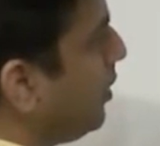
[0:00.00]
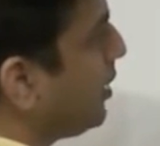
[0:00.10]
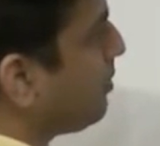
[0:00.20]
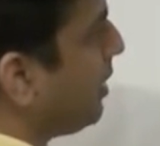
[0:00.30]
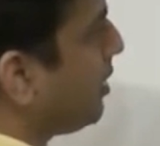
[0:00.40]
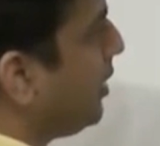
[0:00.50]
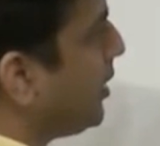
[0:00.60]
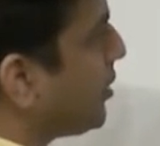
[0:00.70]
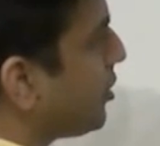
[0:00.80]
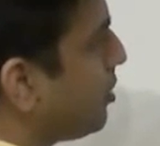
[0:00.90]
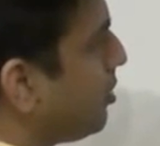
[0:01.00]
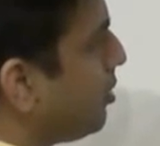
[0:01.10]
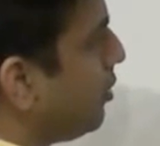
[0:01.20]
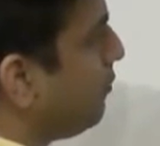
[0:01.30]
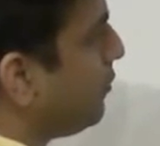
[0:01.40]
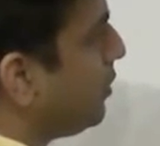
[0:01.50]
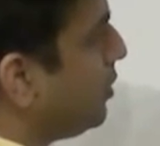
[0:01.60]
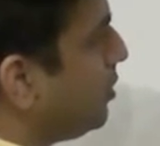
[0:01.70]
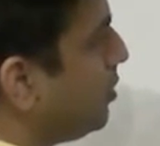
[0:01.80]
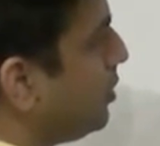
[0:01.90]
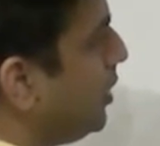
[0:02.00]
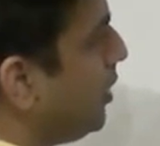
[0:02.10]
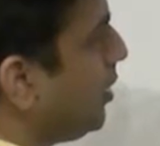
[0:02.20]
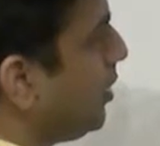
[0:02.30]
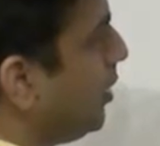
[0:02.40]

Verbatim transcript: Expectation of zi